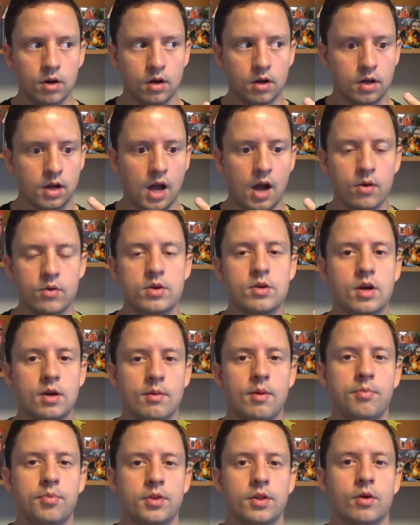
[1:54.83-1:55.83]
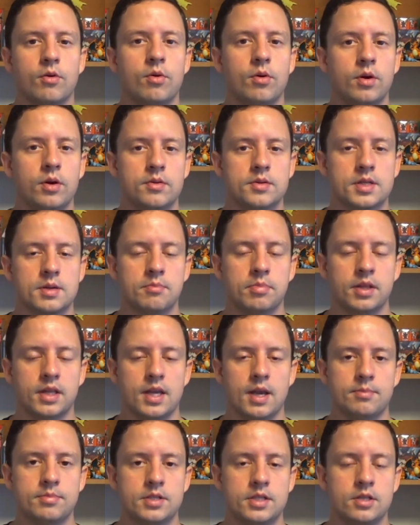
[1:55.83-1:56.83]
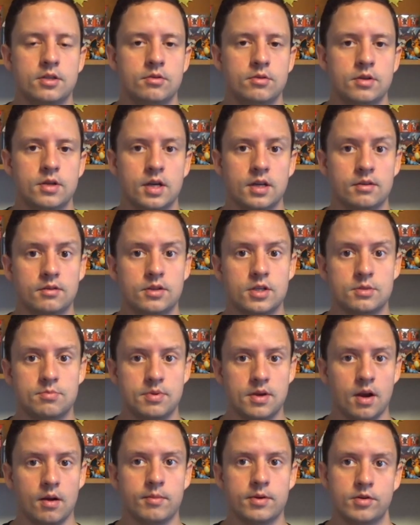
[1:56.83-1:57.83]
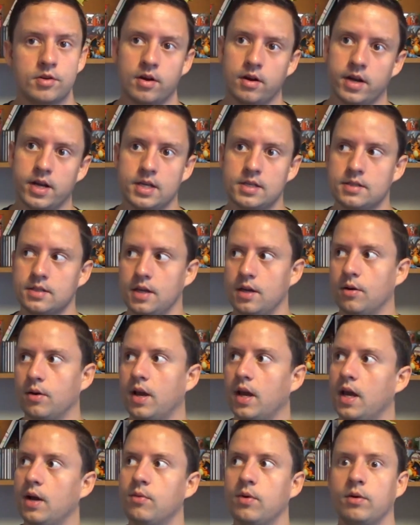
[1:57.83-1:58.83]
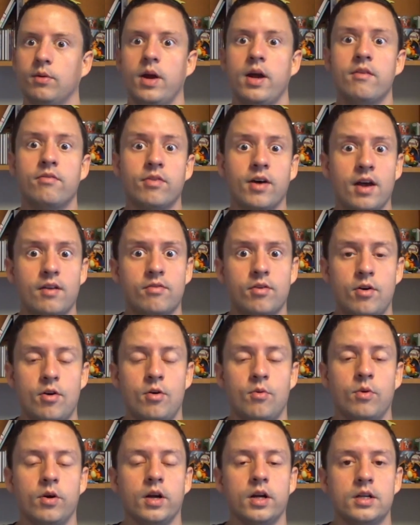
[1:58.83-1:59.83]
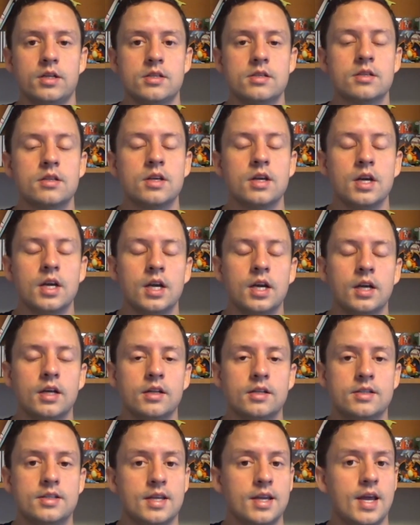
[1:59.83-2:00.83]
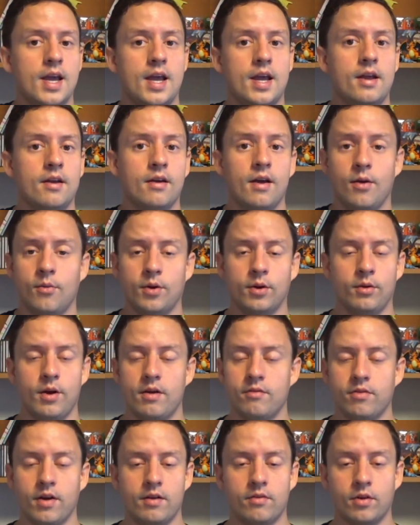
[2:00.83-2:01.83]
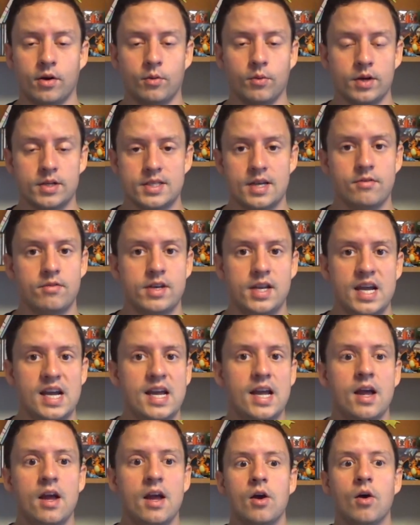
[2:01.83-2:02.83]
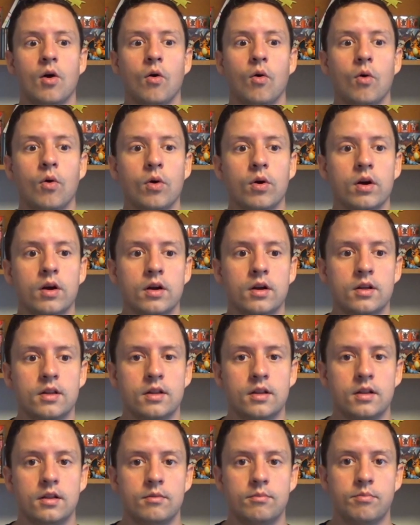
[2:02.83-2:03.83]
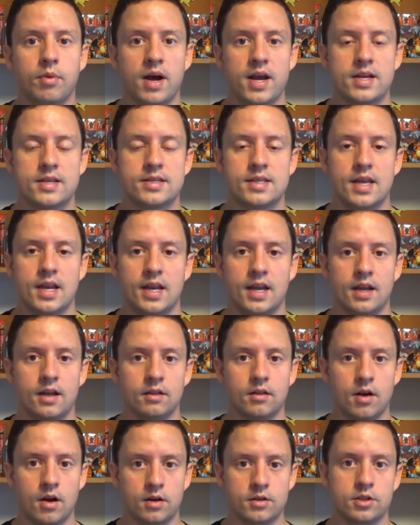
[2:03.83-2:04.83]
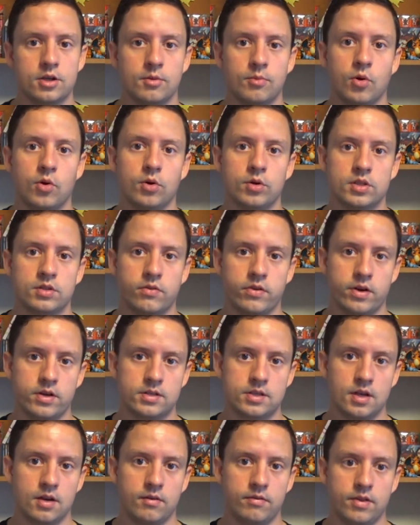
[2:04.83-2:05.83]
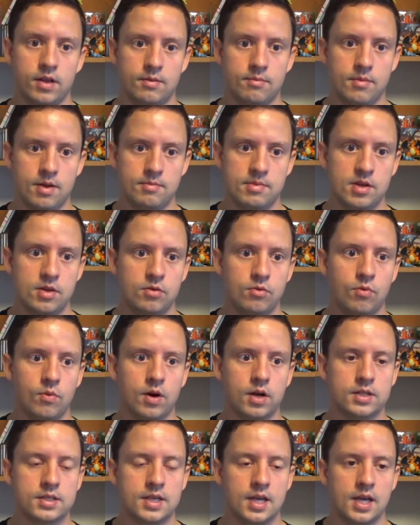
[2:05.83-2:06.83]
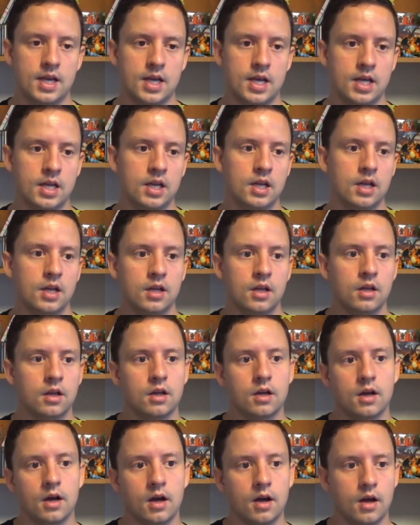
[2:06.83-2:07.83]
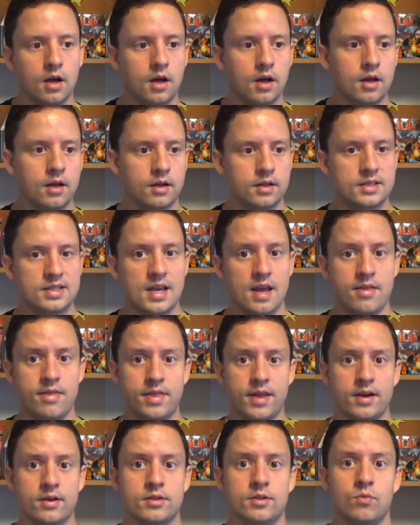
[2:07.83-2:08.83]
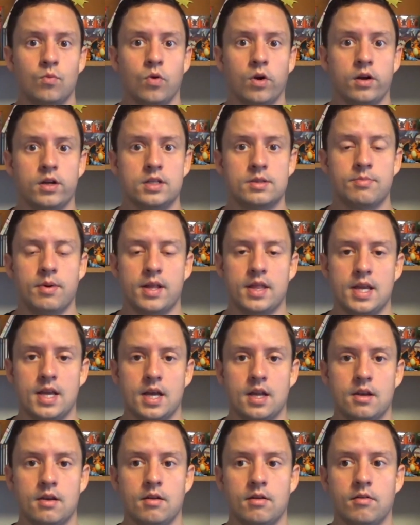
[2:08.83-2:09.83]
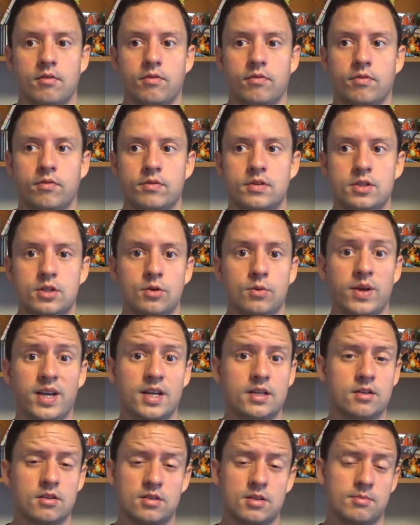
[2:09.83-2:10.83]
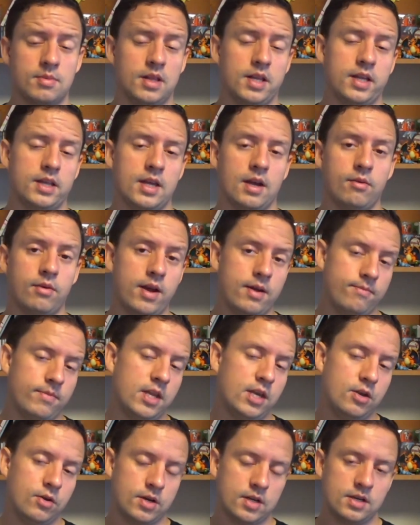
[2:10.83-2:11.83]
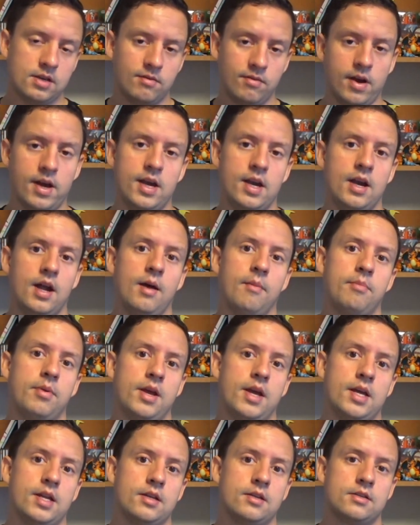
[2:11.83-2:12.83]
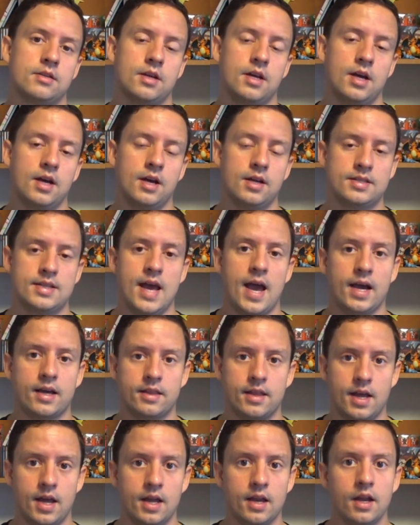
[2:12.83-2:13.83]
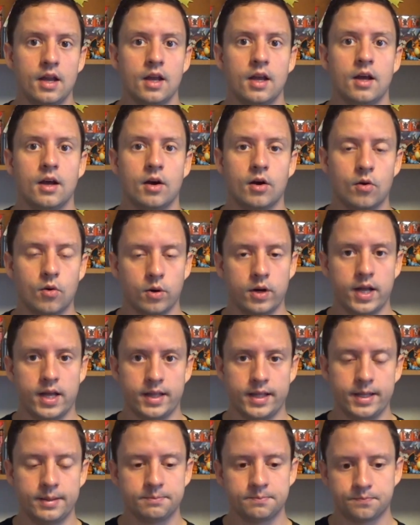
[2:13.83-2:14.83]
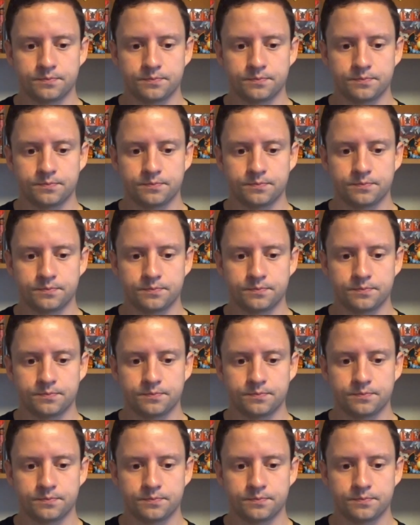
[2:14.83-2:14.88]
How you come up with your quota is completely up to you. You can just be arbitrary and say, okay, I want to write 500 words today. I want to write 500 words every day. Or by setting long-term goals for yourself that maybe you want to hit 10,000 words by the end of 2 weeks or something like that, right? And then you can divide it up and attack that accordingly.